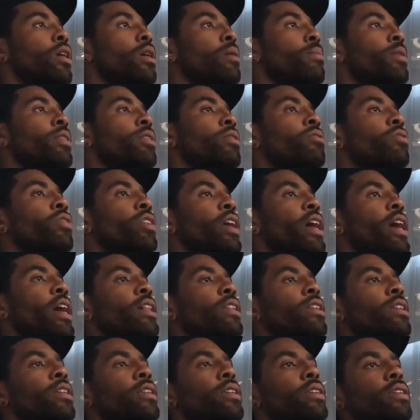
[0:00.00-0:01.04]
um, and the
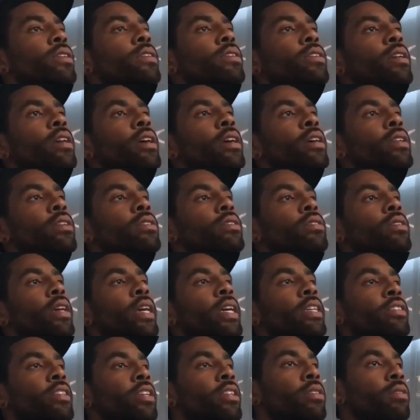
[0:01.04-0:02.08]
reality is that
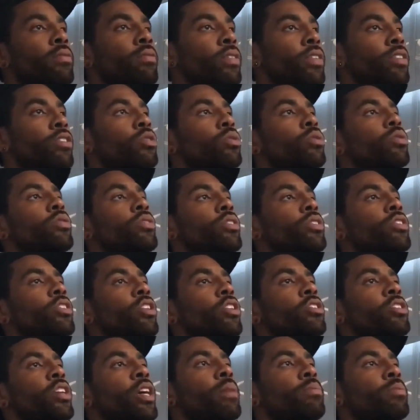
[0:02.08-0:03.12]
as individuals, it's
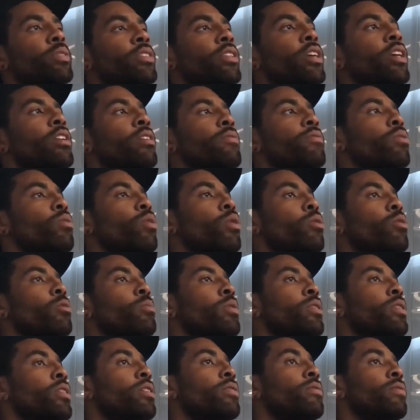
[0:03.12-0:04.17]
our job to stand up for what we
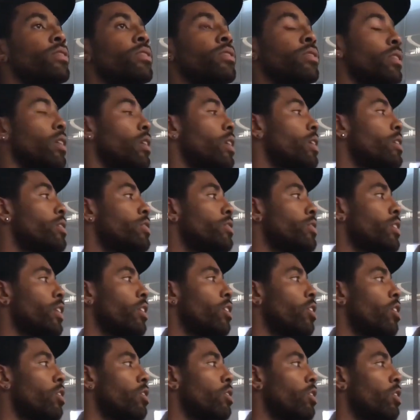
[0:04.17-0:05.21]
believe in. Now, I
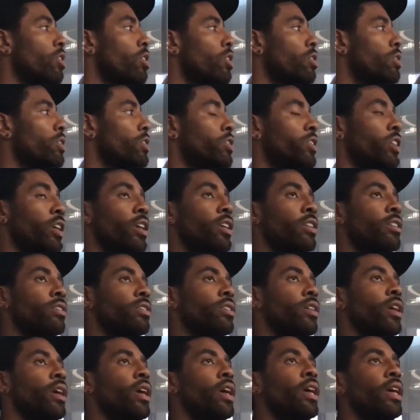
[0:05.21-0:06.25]
understand Hong Kong and China
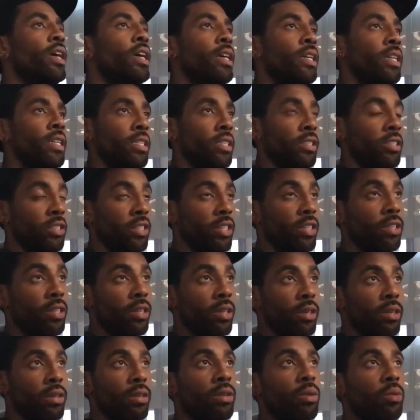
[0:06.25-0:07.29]
is
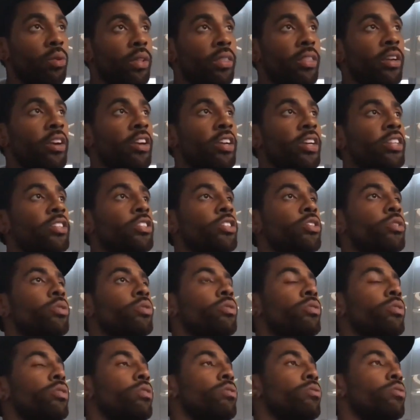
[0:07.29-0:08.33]
dealing with their
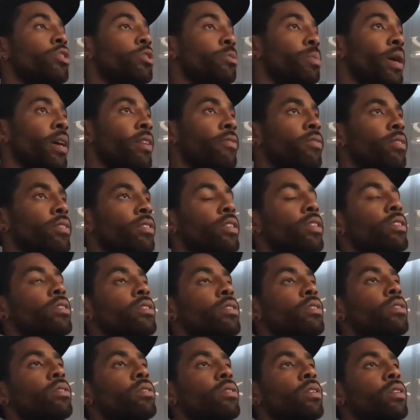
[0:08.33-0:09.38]
issues respectfully,
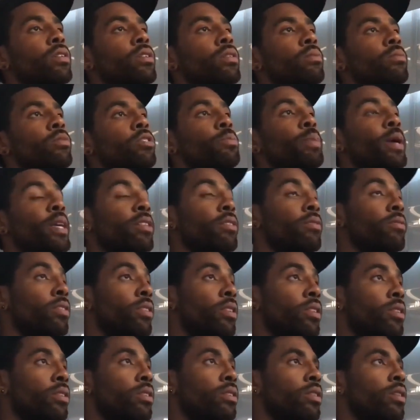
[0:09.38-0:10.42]
um,
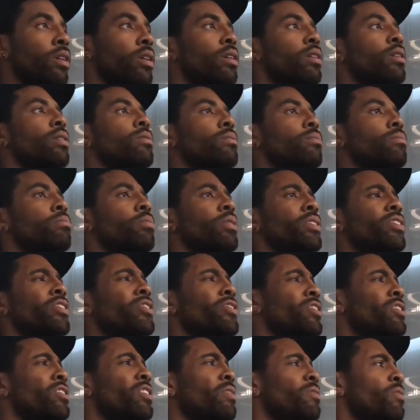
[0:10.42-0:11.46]
respectively, um, but
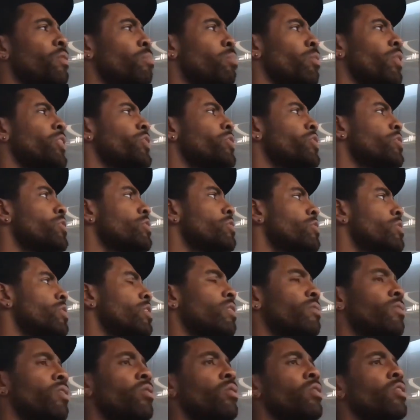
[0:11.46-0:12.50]
there's enough oppression and
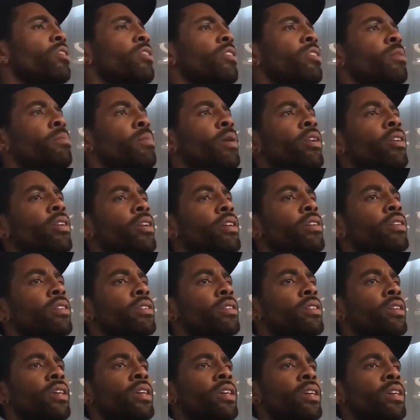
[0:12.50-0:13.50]
stuff going on in America